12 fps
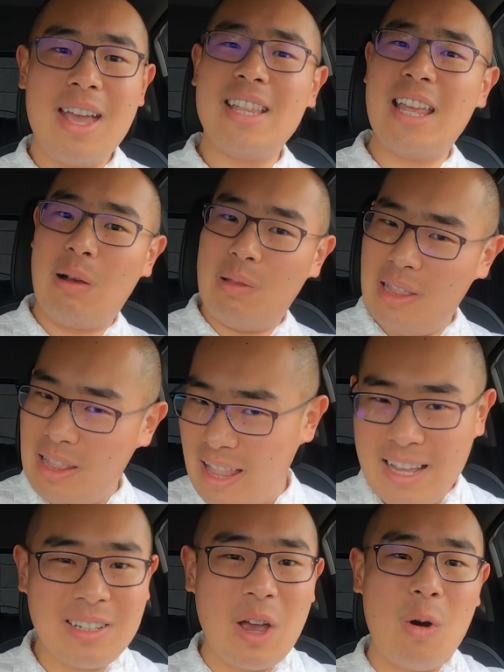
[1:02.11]
Now,
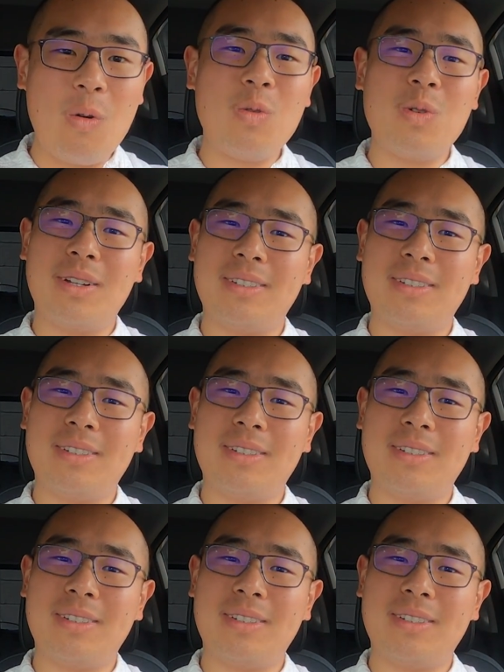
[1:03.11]
let's go!